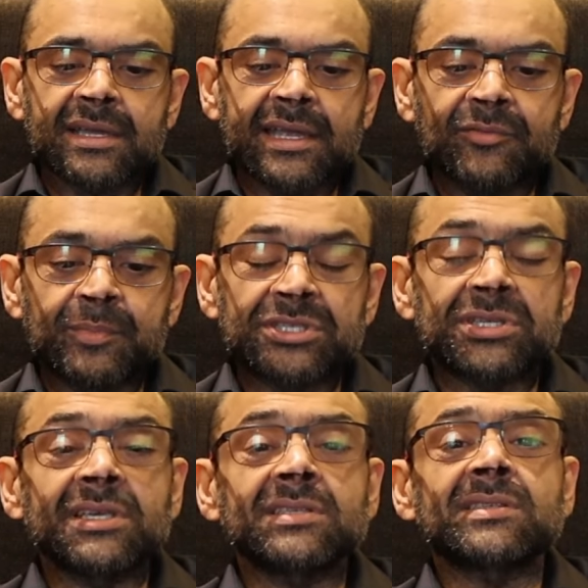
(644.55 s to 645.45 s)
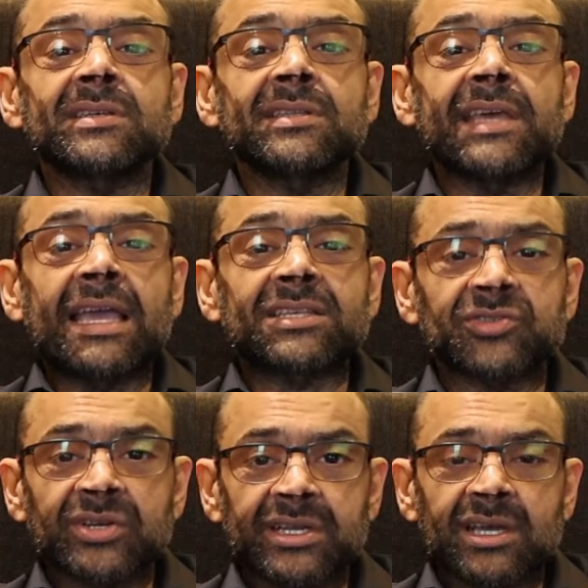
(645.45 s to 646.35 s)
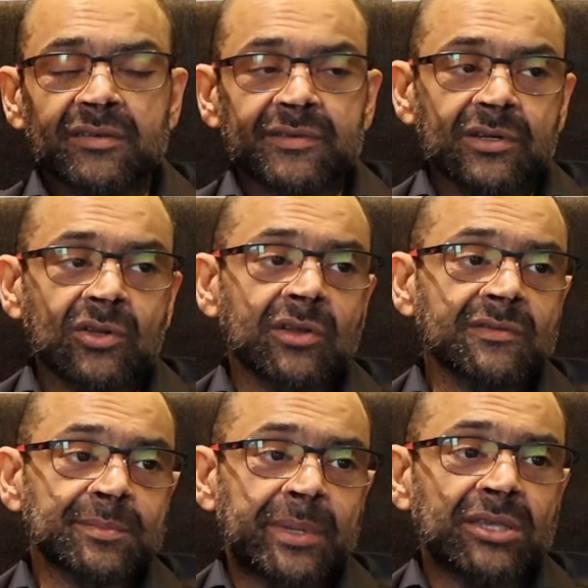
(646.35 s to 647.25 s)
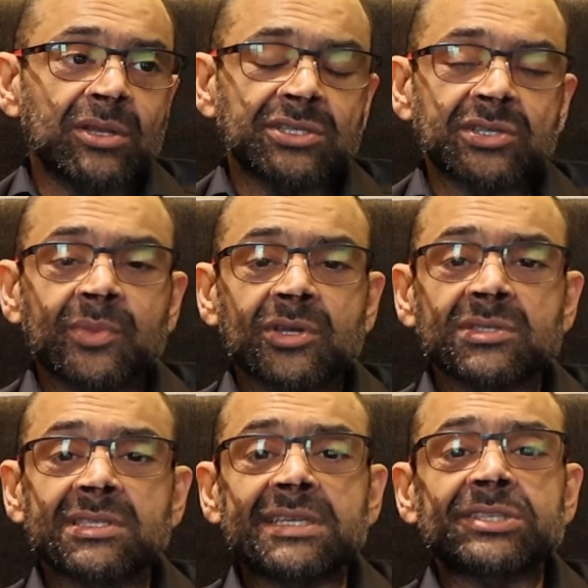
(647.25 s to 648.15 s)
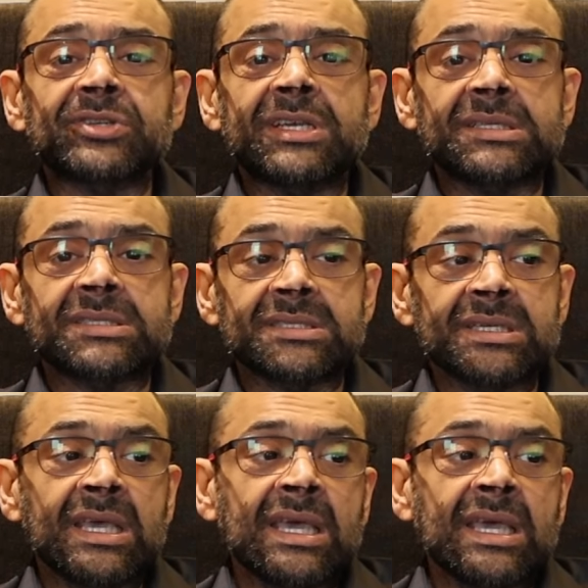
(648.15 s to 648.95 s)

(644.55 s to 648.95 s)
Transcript: kind of purchased the Extrait after a lot of speculation, because the Extraits